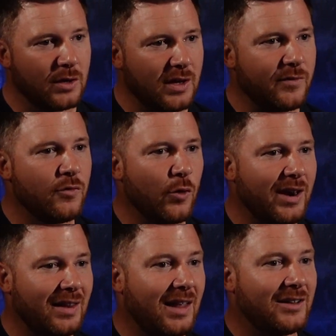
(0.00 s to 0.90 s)
If you've got
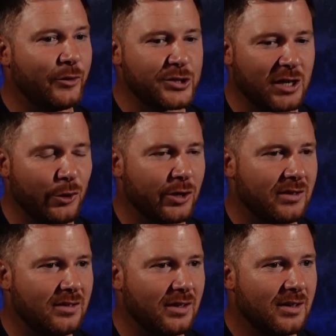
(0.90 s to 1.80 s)
any landlords that are
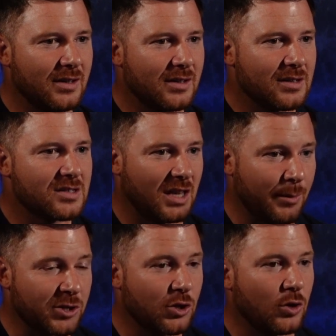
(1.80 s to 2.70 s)
looking to sell up
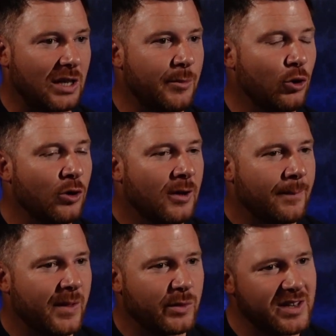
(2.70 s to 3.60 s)
your stock, let me know.
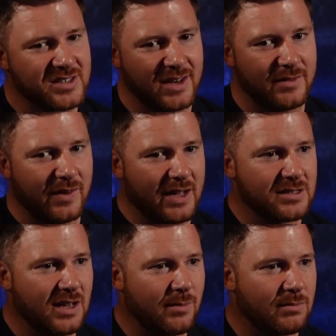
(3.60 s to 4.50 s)
Now, to incentivise
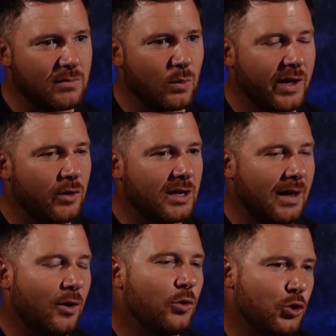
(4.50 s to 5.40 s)
them, why not keep?
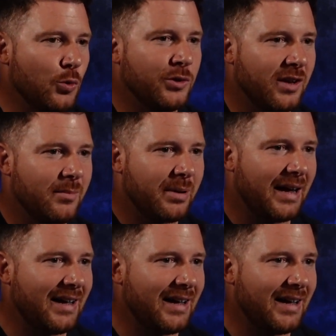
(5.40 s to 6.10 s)
I know you wouldn't, but